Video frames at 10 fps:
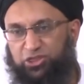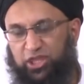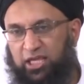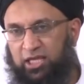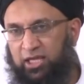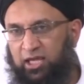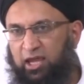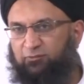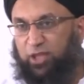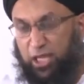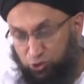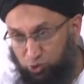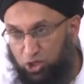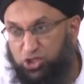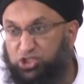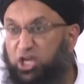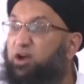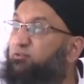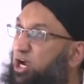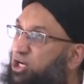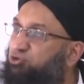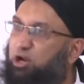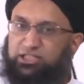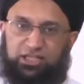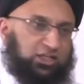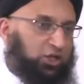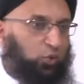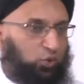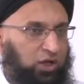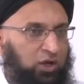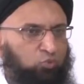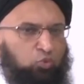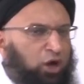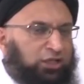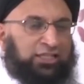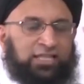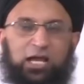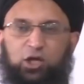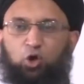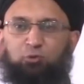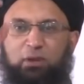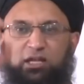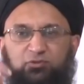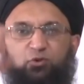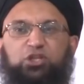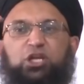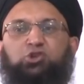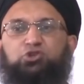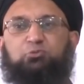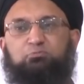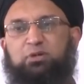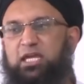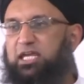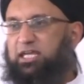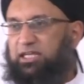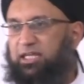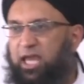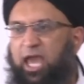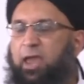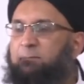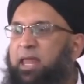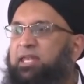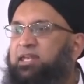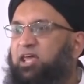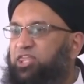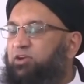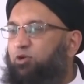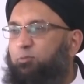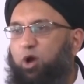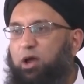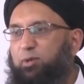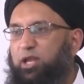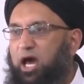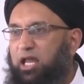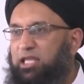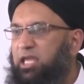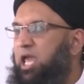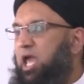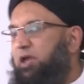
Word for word: nothing if they do not serve a greater goal. What did that gold medal for his country mean? It meant nothing for Muhammad Ali